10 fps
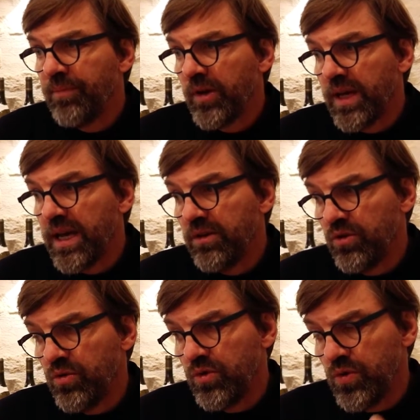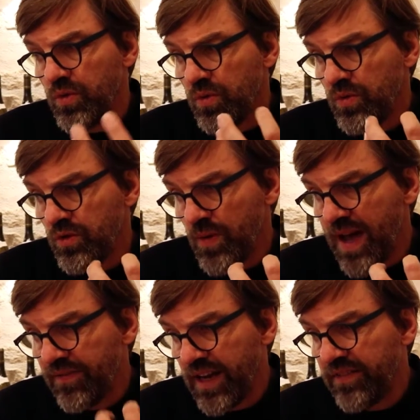Again, to
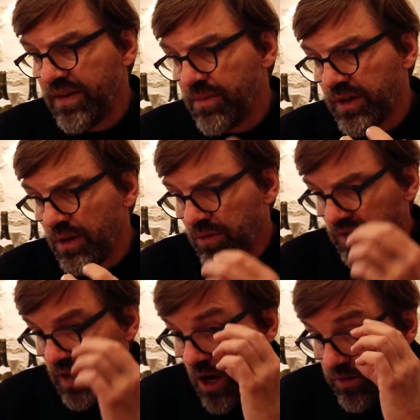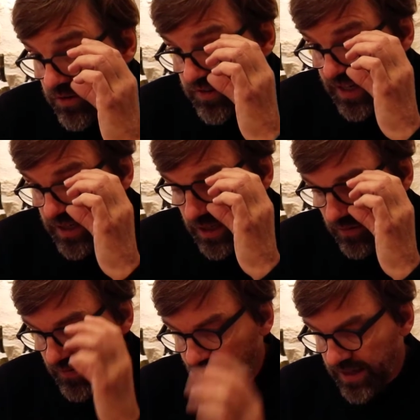have everybody, I would say,
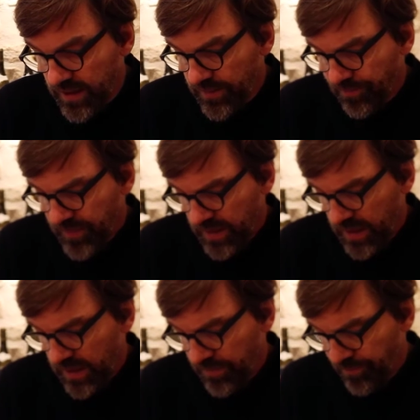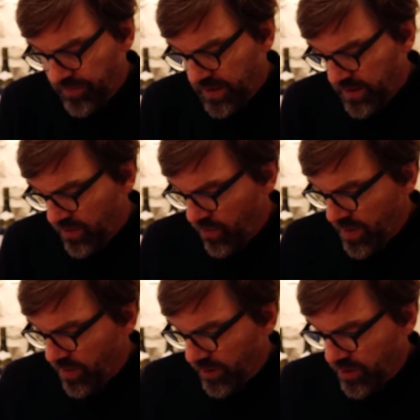understanding that we
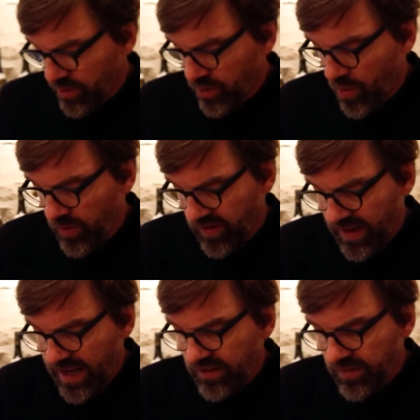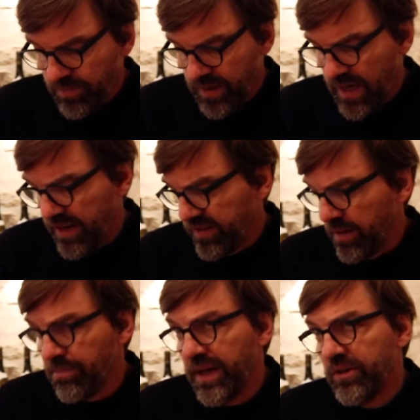want to go towards less, but less
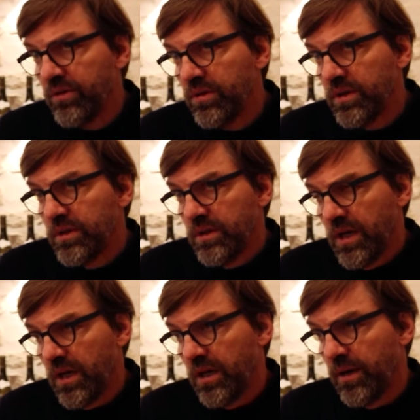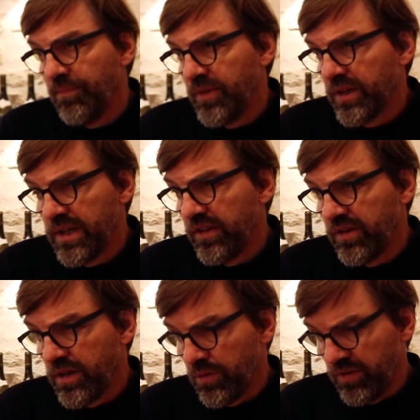and better. Not
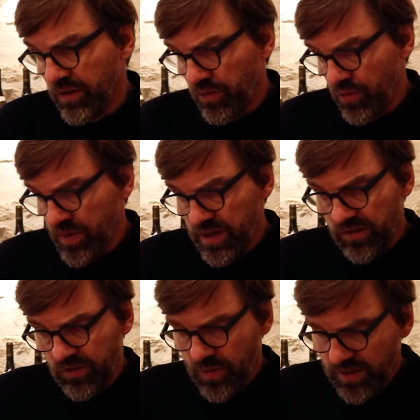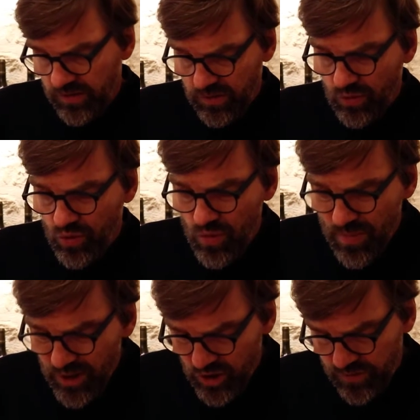necessarily, I would say, to really stress too
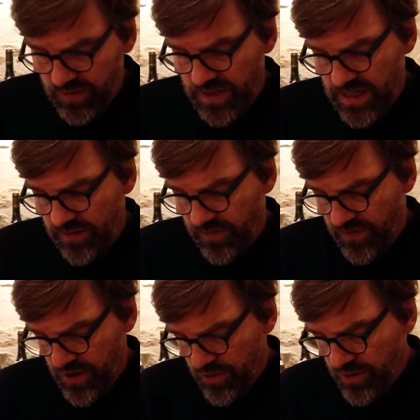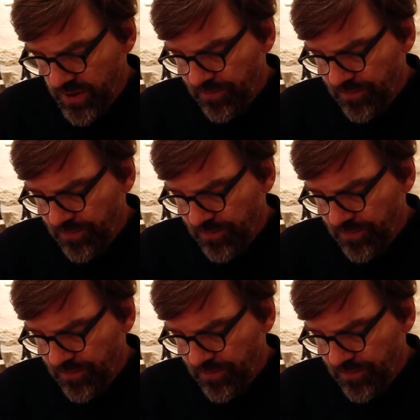much the vineyard.